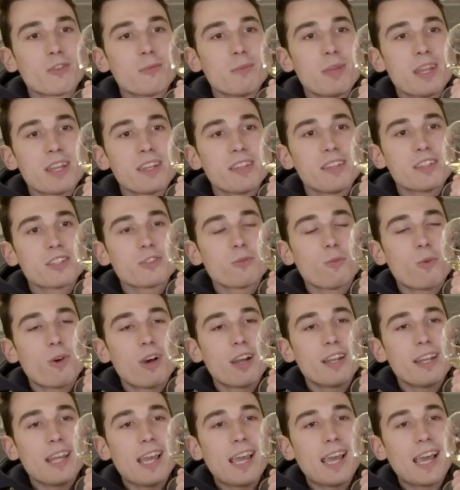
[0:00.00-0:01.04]
in making this
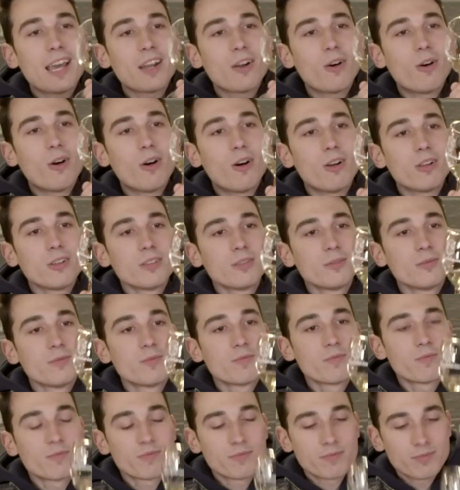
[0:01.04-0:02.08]
wine at all.
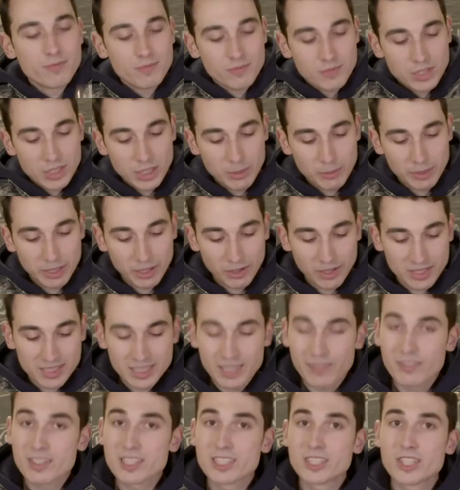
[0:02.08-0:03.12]
So here we go. Let's
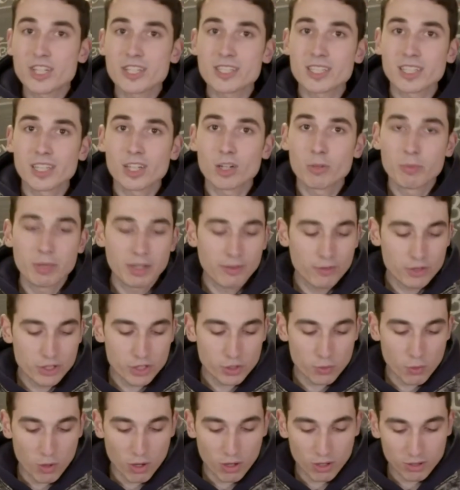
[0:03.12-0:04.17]
give this just a little bit of a
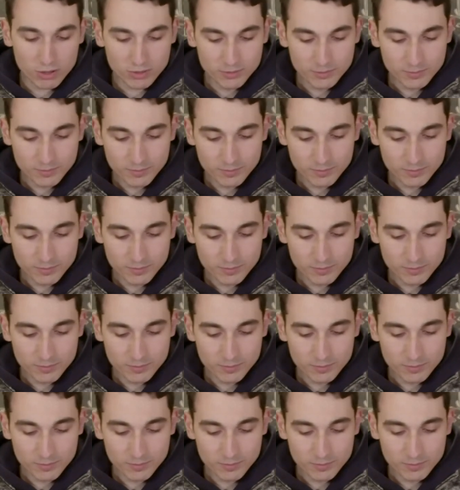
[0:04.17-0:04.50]
swirl.